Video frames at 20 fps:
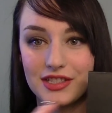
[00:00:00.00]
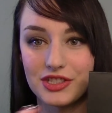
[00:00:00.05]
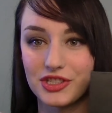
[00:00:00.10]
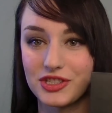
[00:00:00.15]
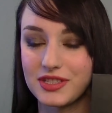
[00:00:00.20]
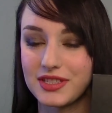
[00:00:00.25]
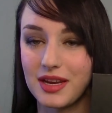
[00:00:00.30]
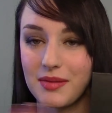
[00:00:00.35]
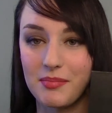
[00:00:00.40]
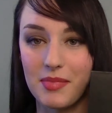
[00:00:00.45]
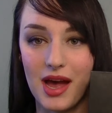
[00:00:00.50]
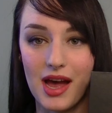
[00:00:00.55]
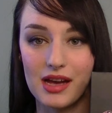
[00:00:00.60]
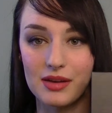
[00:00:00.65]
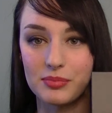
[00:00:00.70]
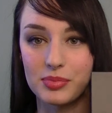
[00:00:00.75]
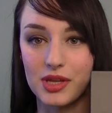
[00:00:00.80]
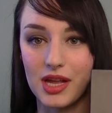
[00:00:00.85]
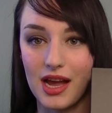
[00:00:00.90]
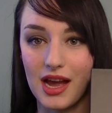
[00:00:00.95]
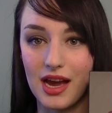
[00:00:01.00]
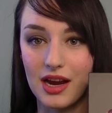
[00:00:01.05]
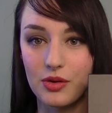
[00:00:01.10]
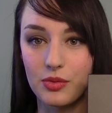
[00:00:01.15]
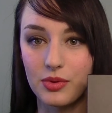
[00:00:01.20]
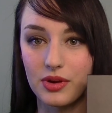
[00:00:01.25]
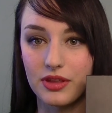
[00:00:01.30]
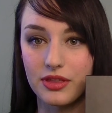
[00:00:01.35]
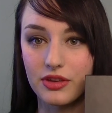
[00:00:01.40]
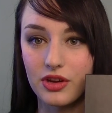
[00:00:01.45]
It's just a matte
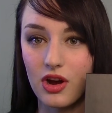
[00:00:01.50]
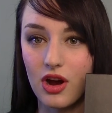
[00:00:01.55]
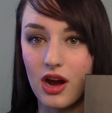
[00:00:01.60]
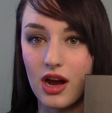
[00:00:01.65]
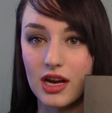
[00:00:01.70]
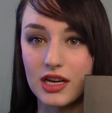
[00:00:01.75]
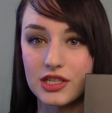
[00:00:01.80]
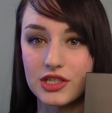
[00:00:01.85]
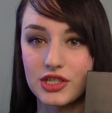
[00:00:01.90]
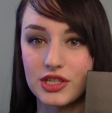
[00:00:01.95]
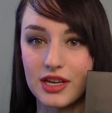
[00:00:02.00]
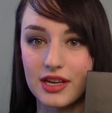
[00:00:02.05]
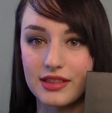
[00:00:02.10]
black with Gosh